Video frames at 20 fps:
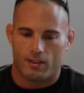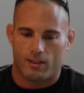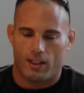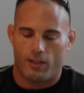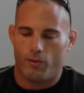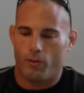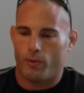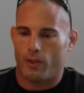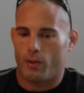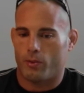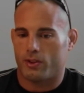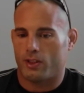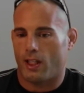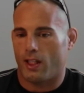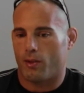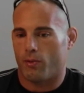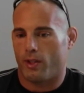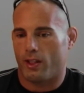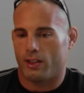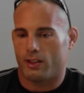even when I was
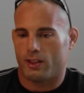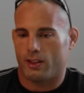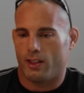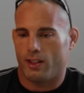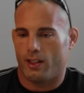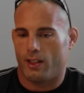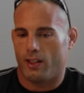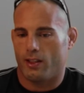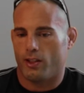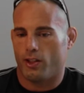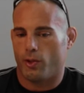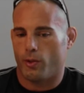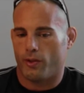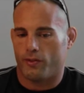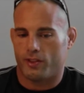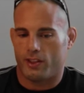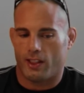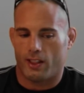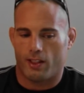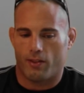high ranked in the
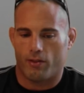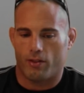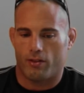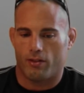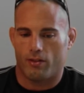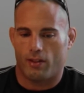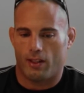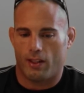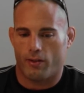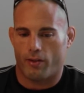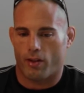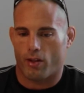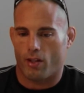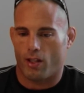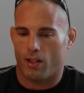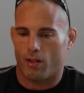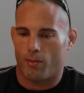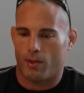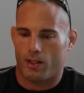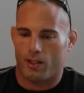UFC, I never
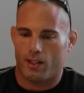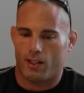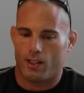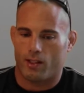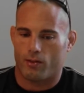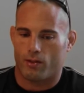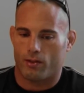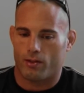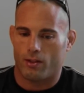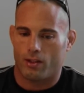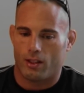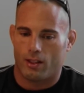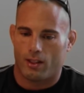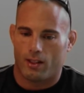thought about it. I never